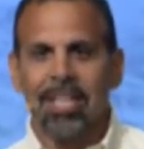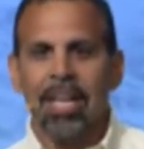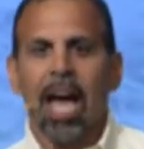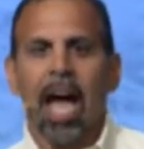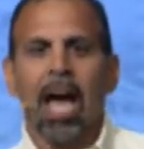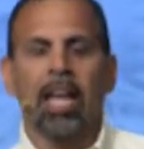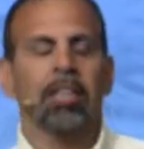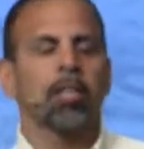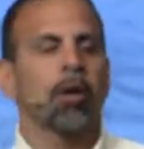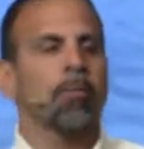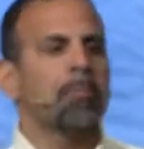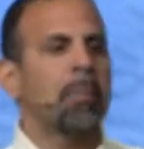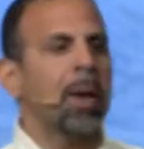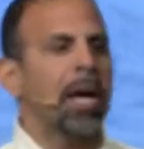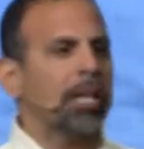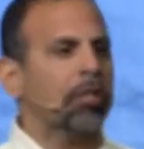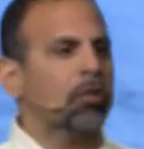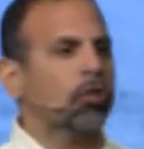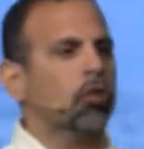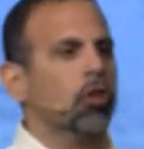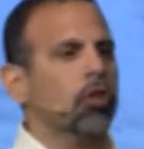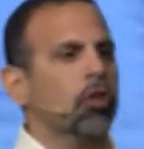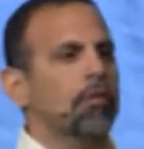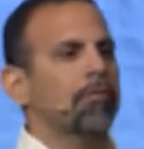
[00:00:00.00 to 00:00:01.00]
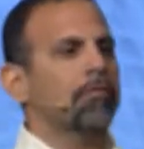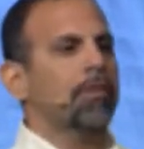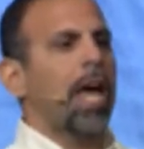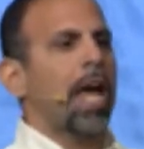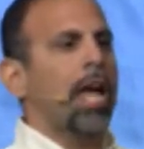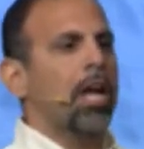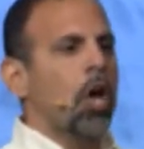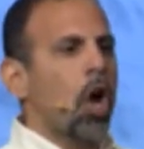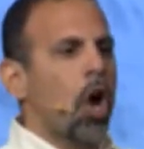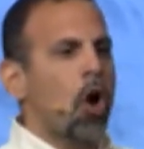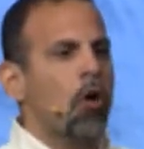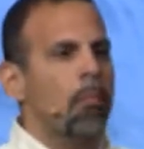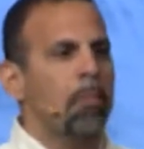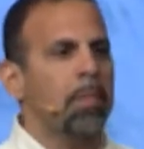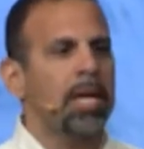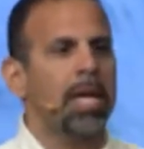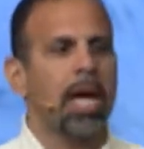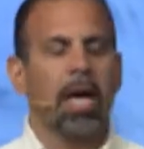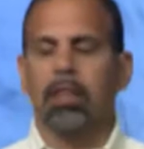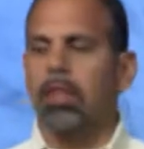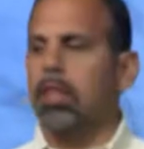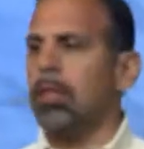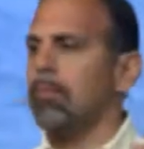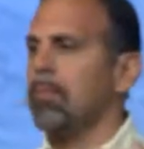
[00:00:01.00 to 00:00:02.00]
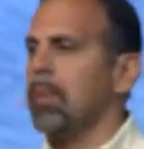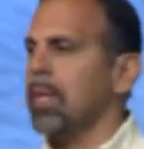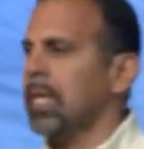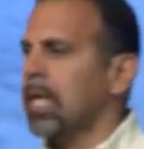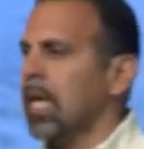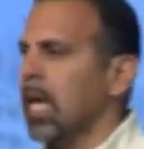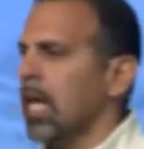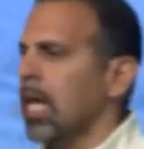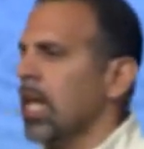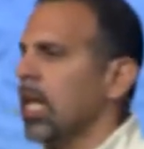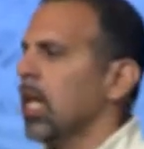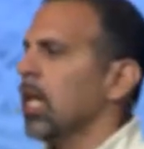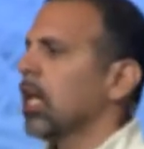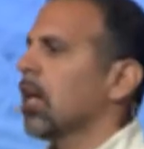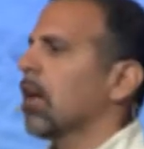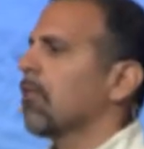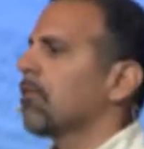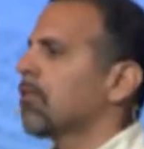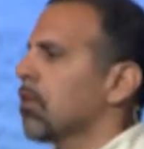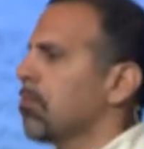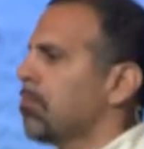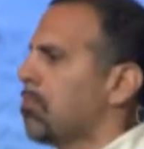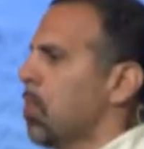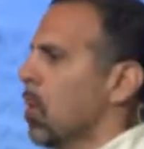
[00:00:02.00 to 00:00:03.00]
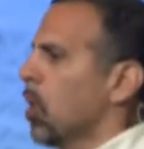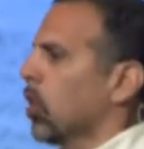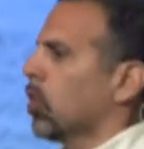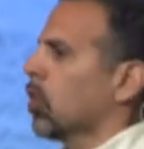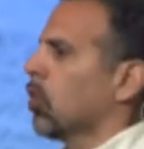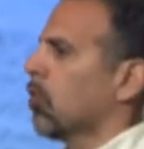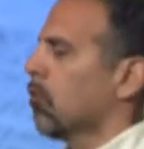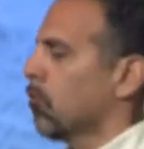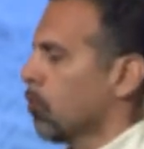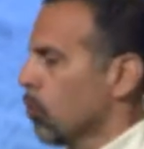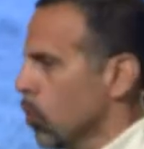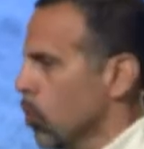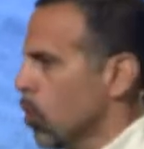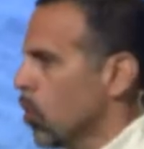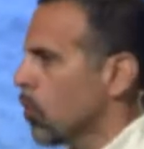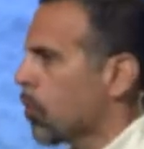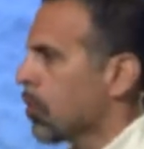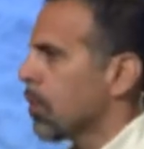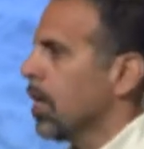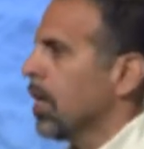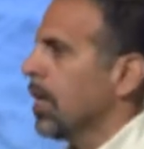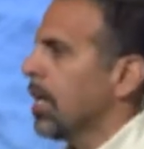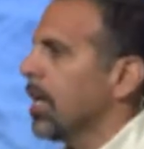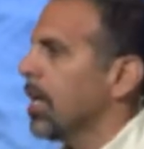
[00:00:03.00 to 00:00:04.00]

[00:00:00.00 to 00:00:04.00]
And the picture of Naomi at the beginning of the book of Ruth